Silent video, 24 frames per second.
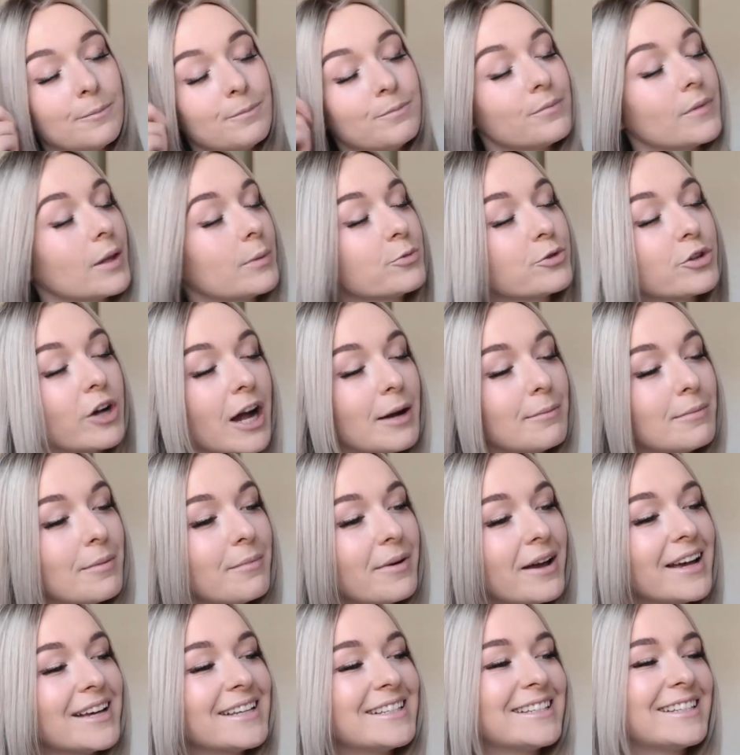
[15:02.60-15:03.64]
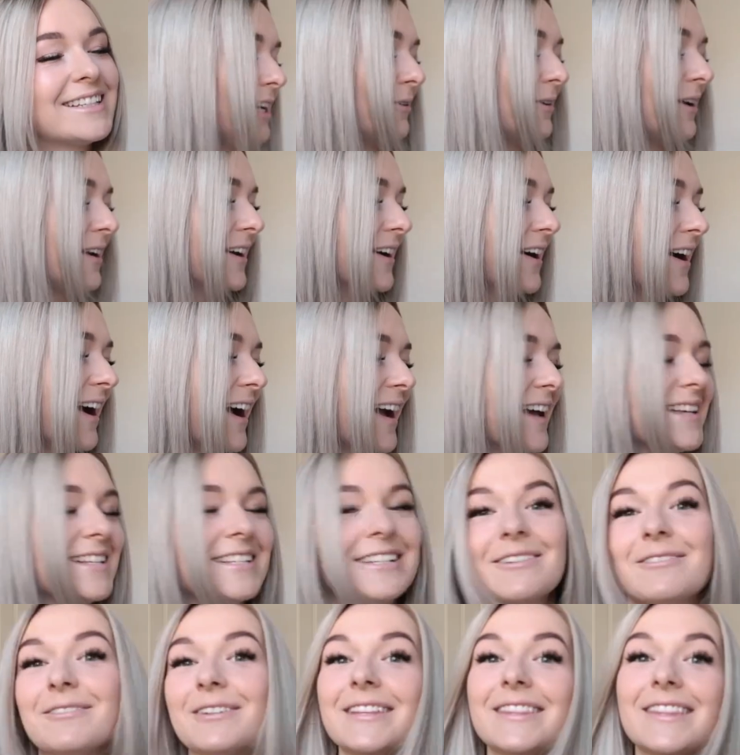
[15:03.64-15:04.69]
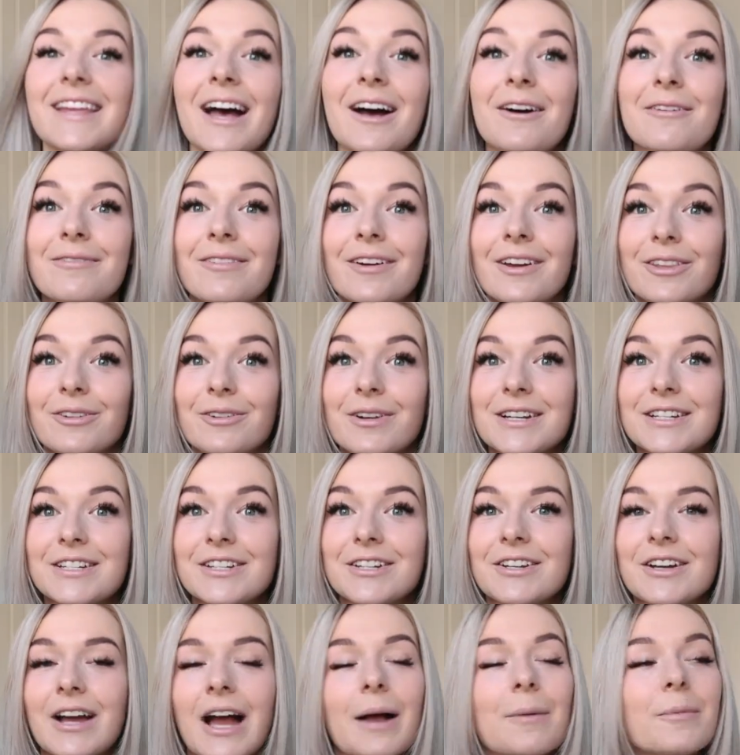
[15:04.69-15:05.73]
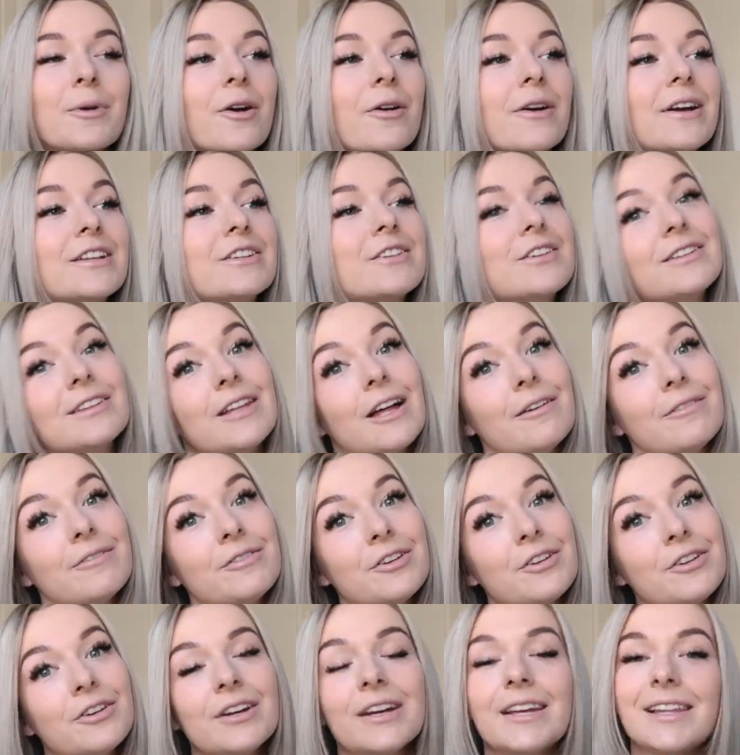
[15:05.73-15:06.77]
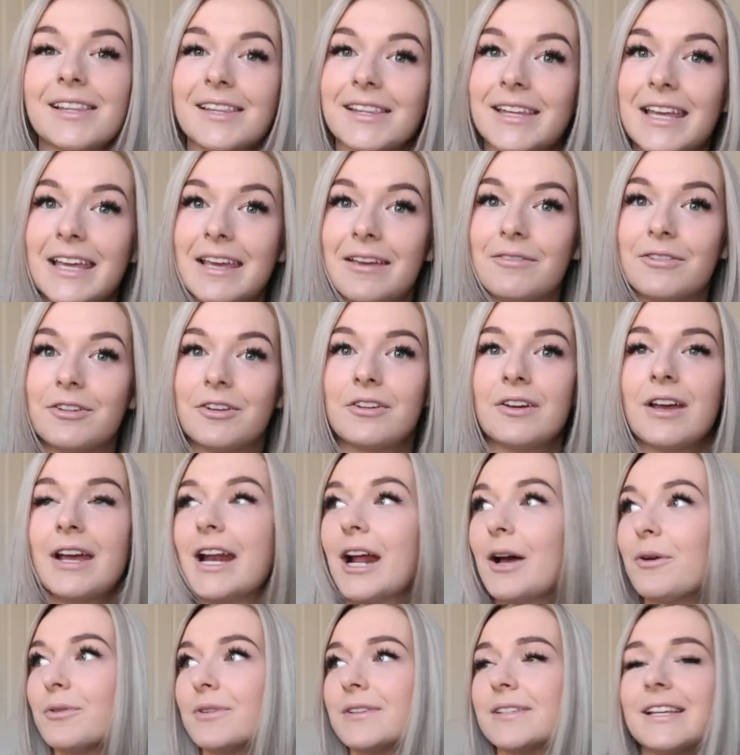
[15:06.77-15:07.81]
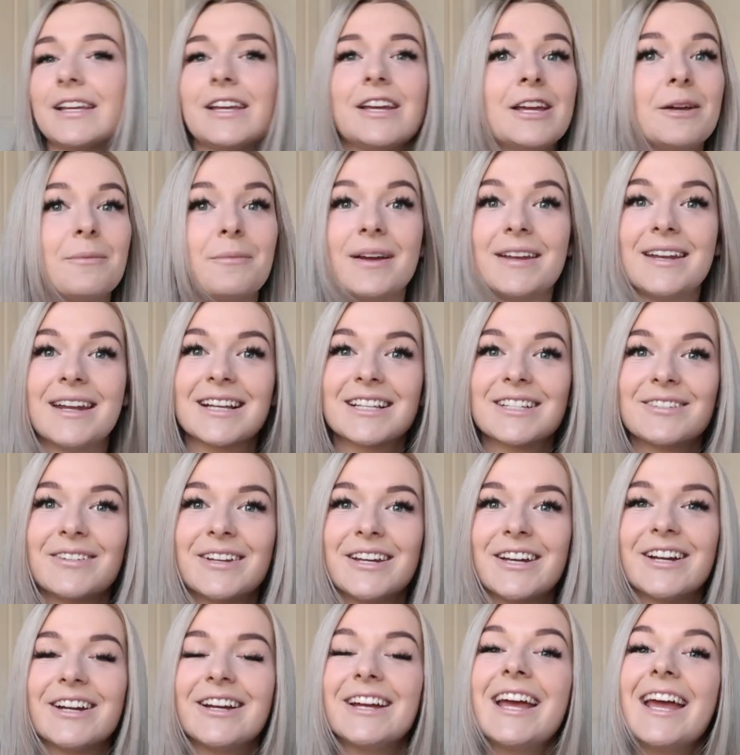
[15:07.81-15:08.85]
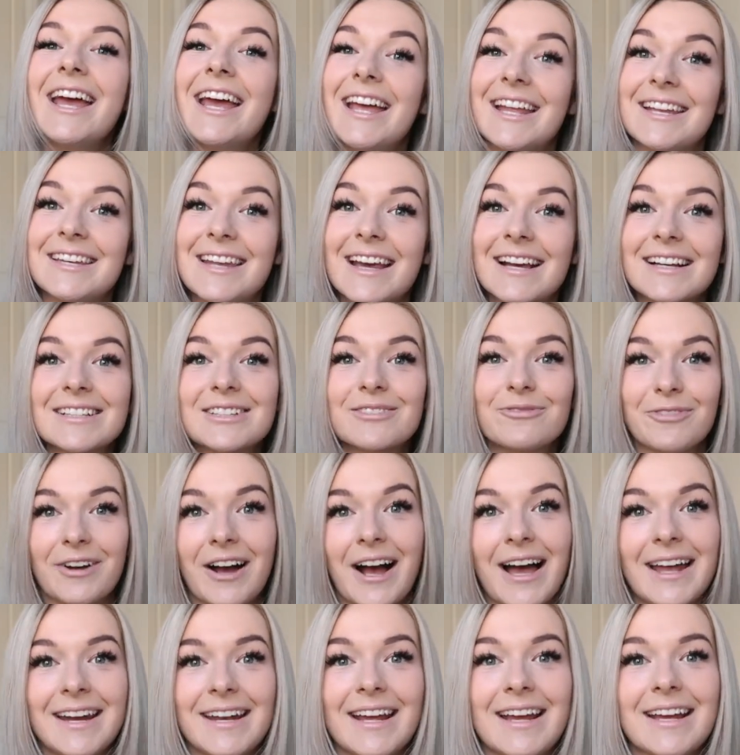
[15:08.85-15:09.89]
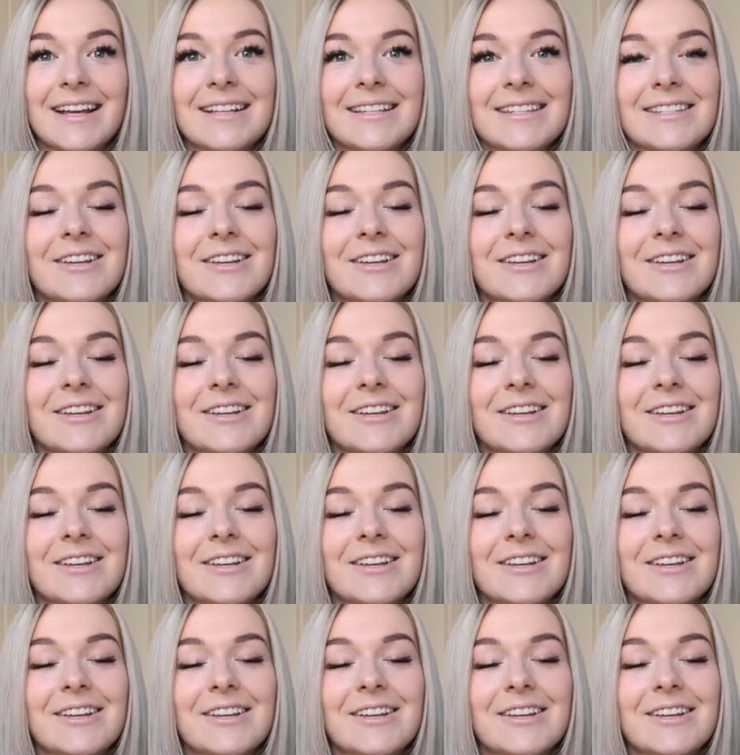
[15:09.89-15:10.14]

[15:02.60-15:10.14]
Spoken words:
I'm trying my best. Anyway, guys, without further ado, I'm going to love you and leave you, and I will see you in my next video next Friday.